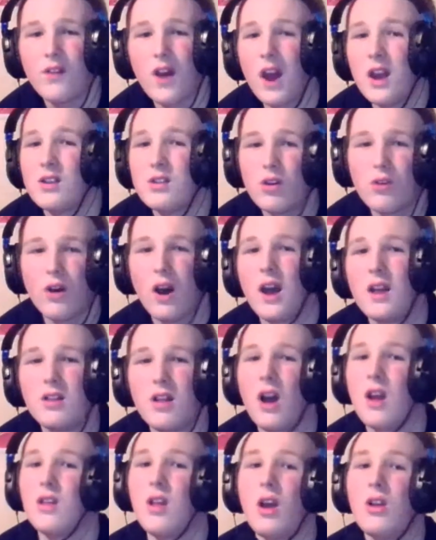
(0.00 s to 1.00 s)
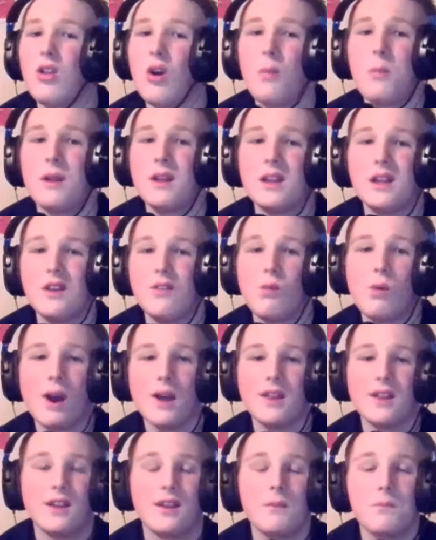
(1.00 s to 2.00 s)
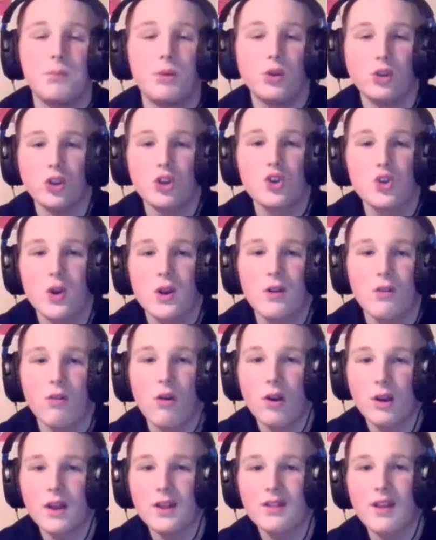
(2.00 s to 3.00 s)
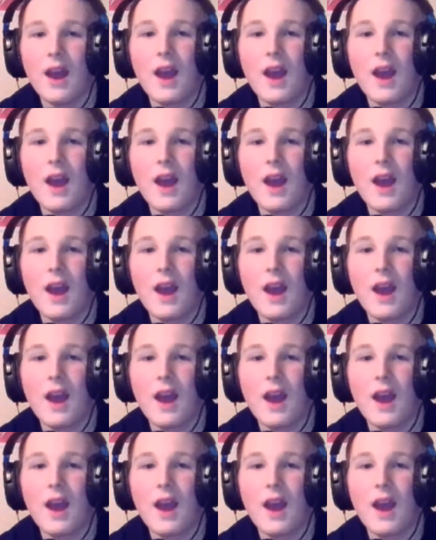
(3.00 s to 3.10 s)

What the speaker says: I don't believe why they didn't pull the trigger on it